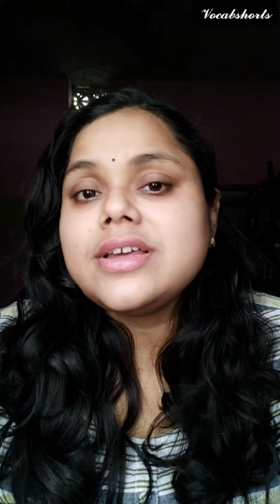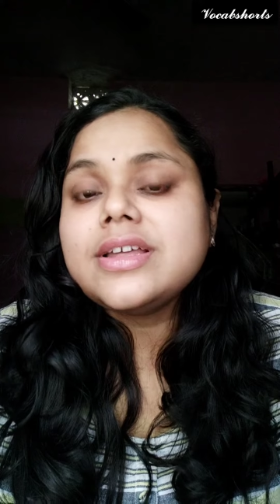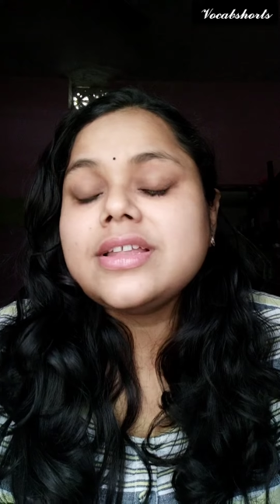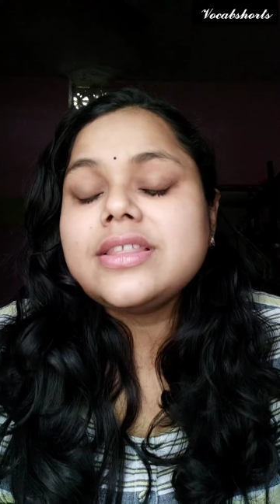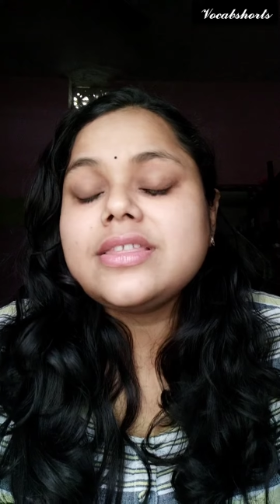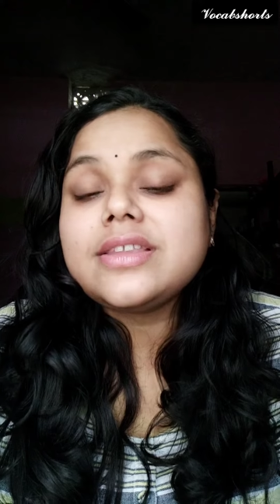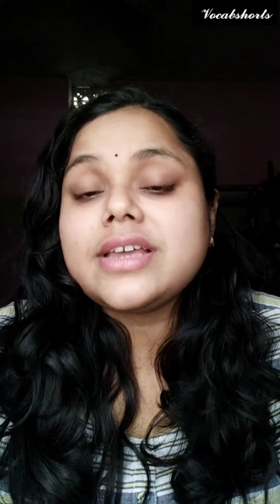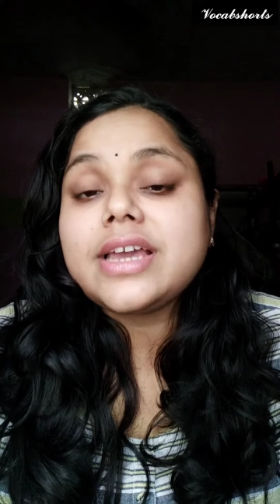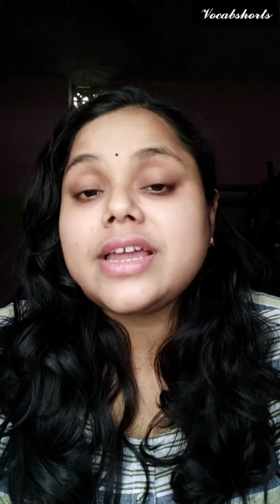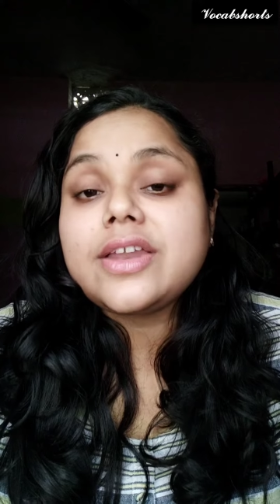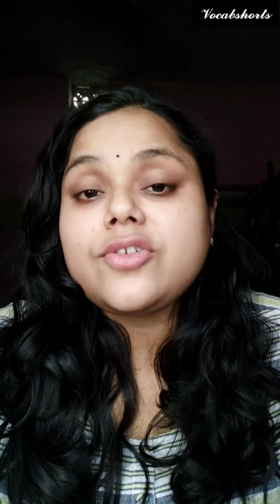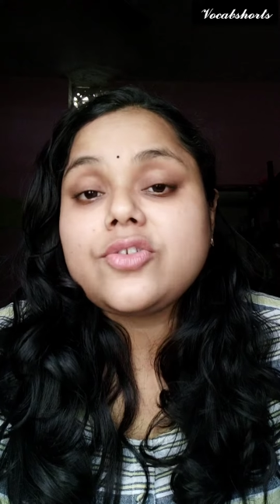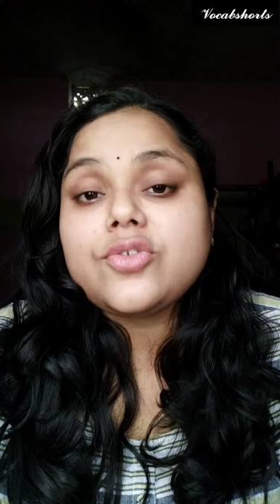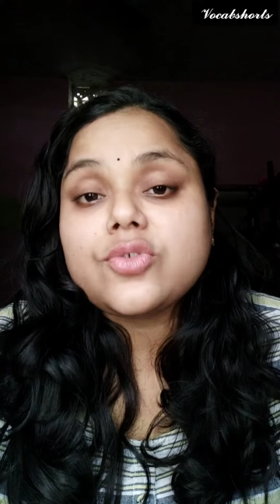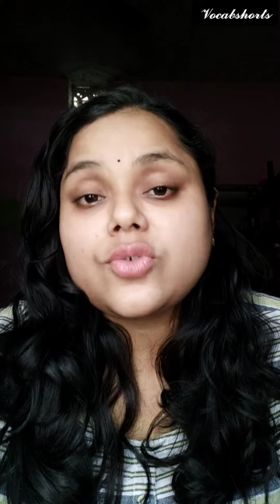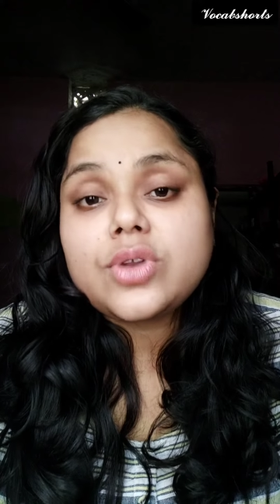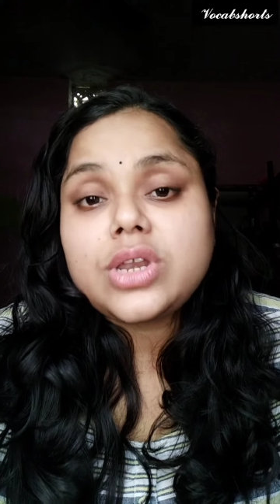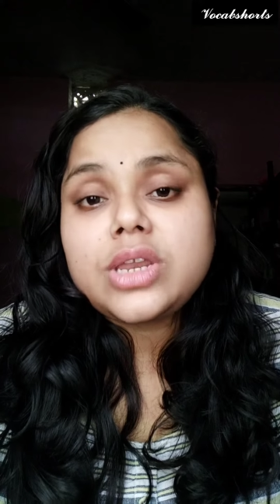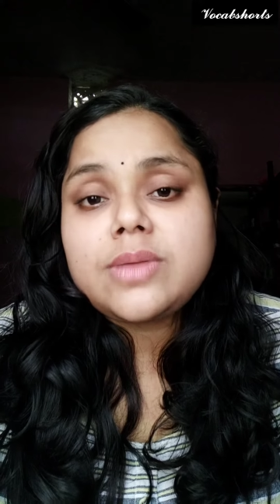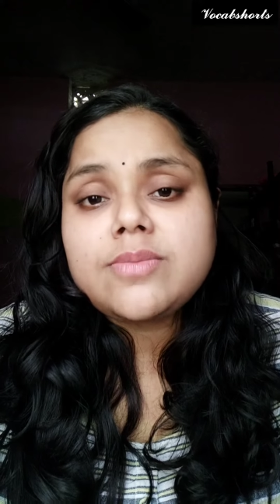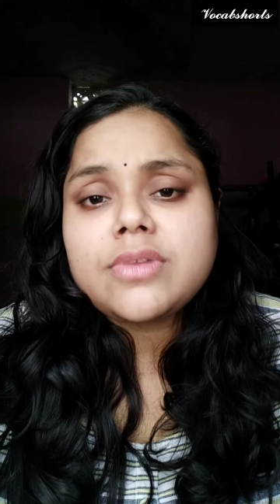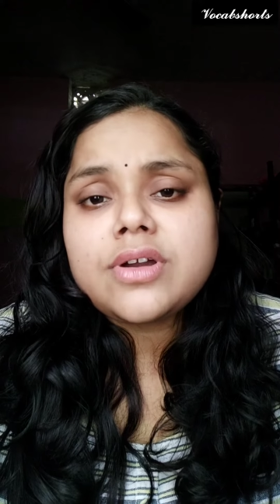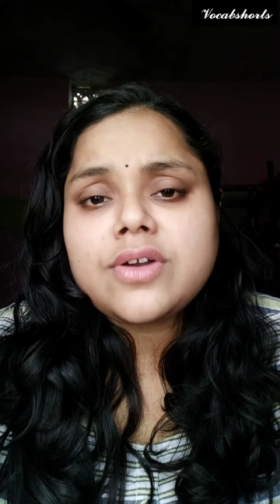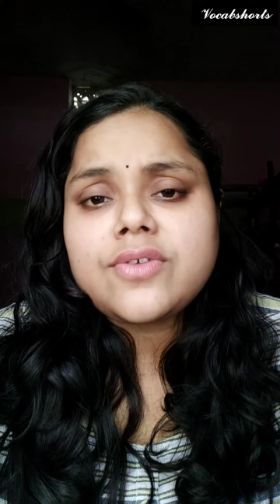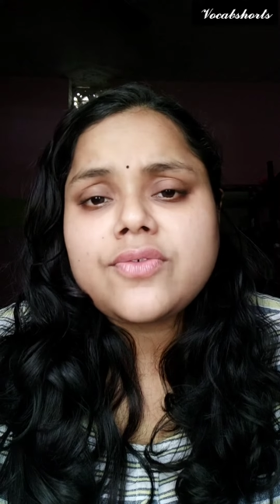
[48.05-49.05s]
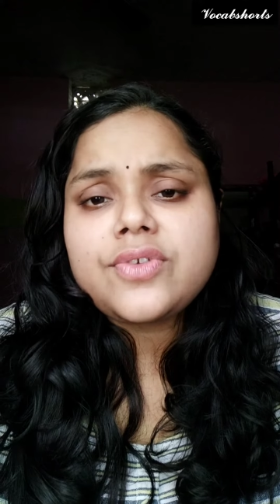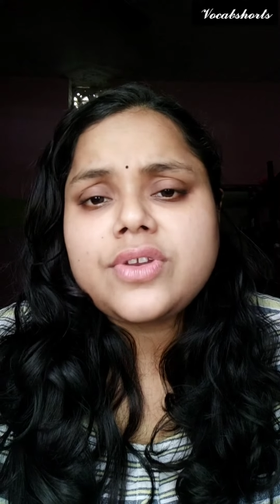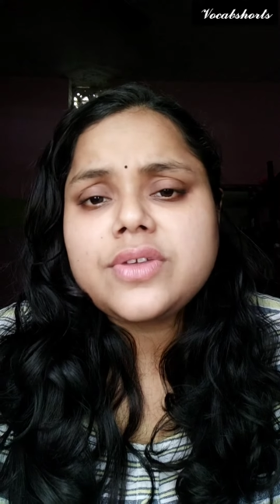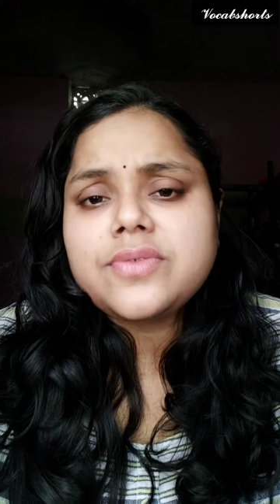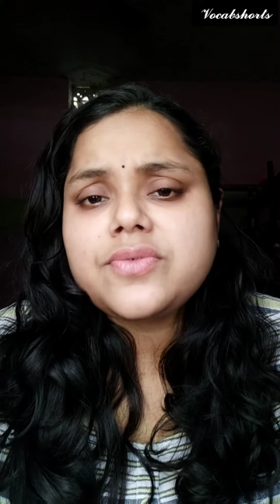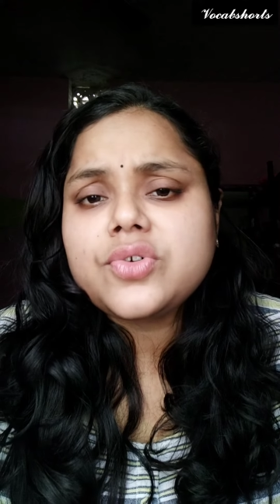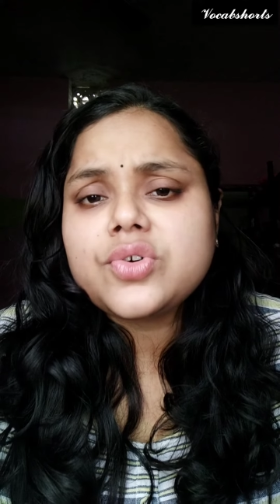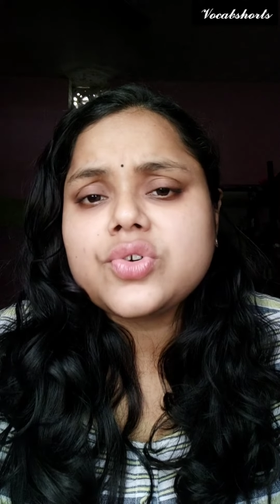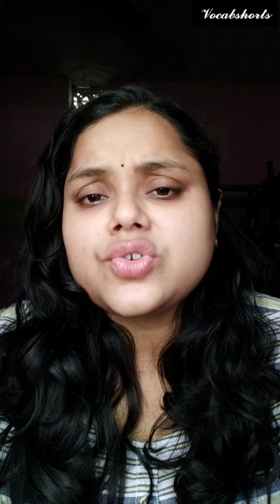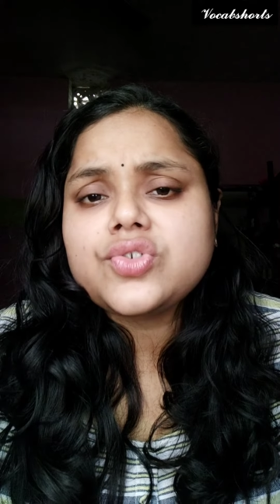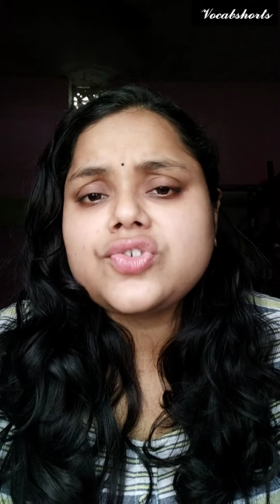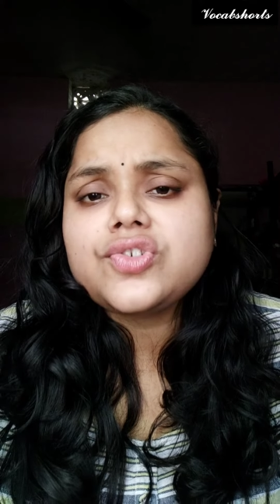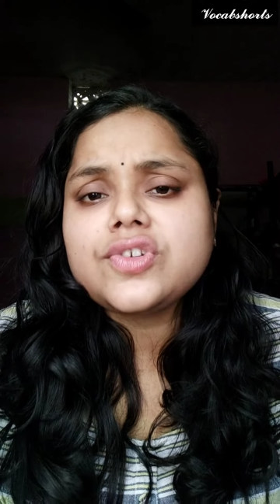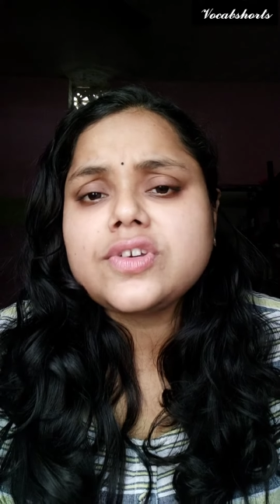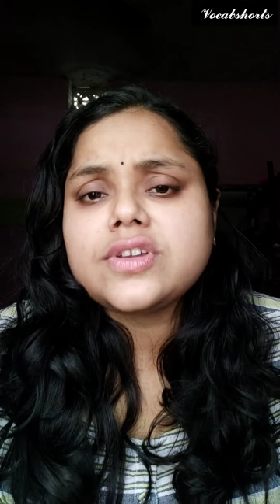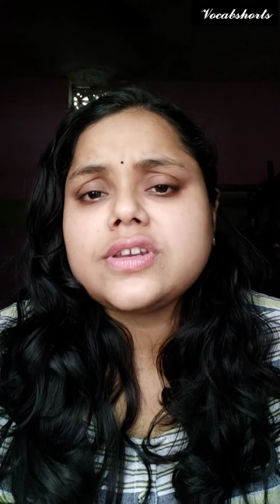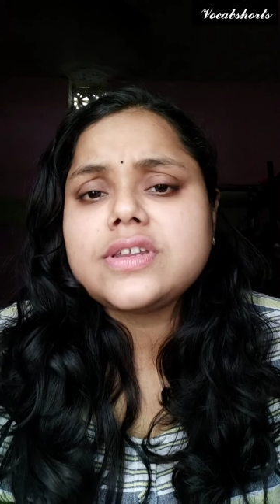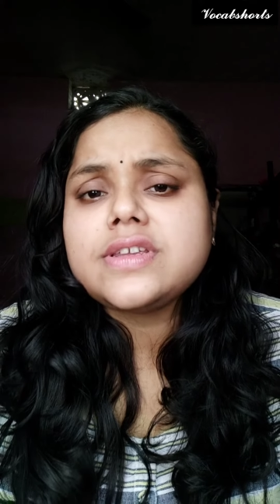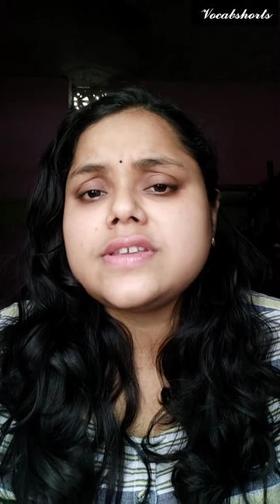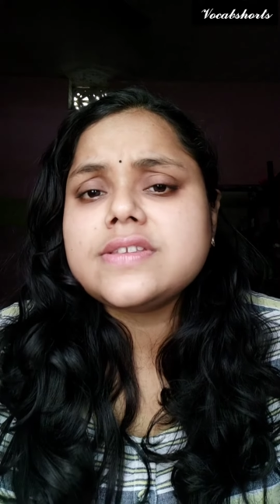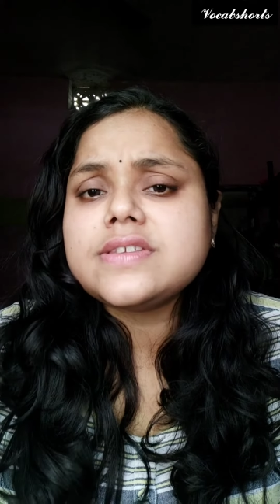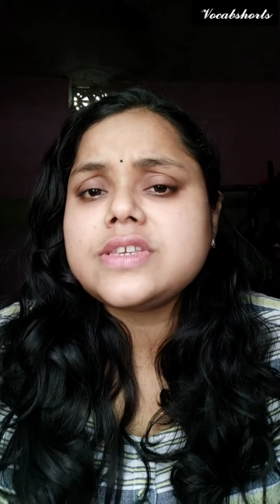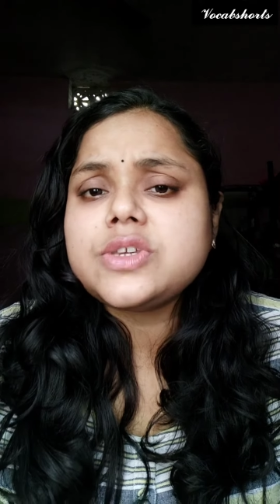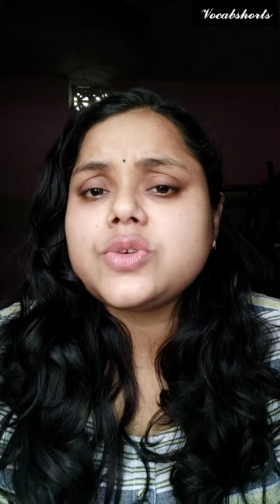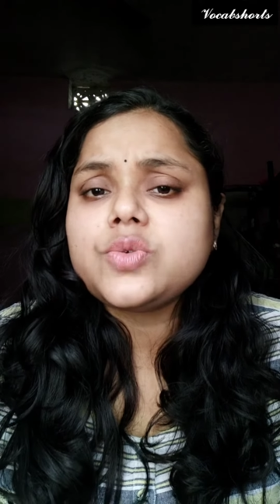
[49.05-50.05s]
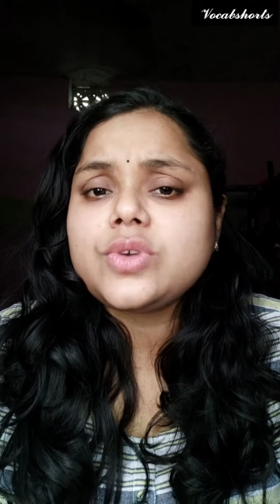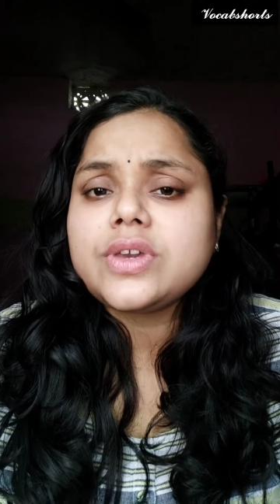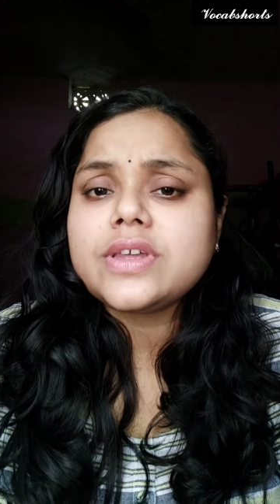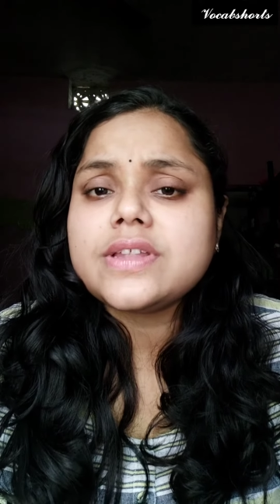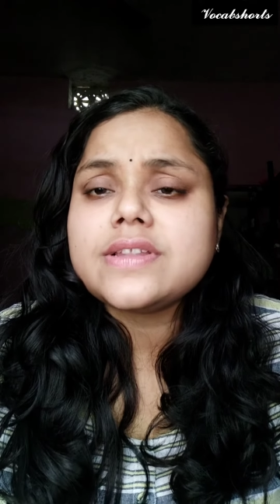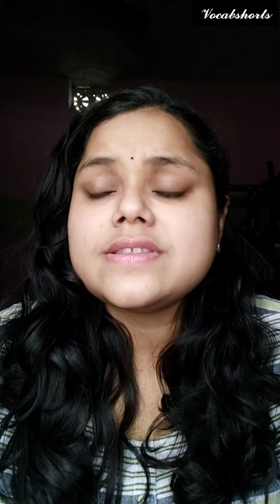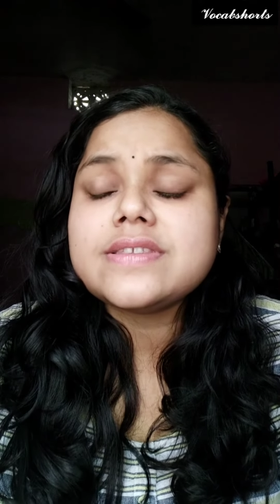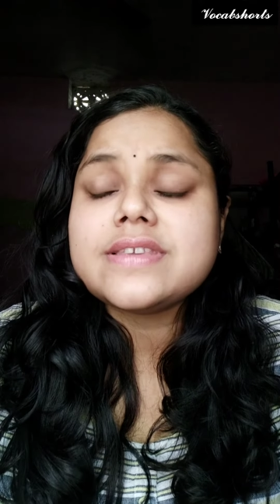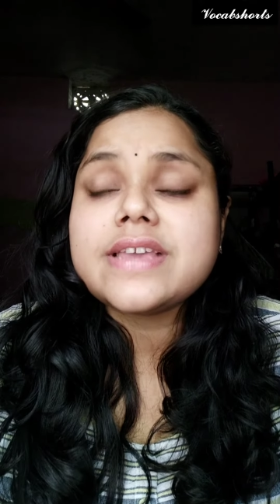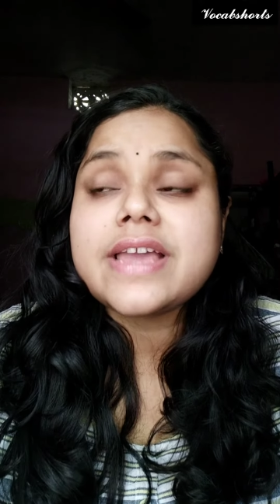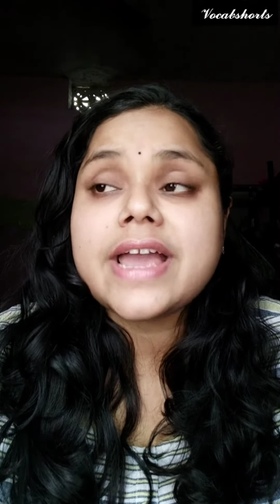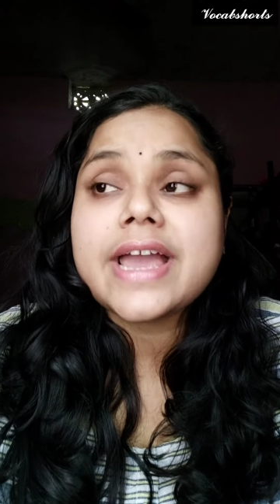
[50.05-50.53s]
The antonym of devotion is, you can say,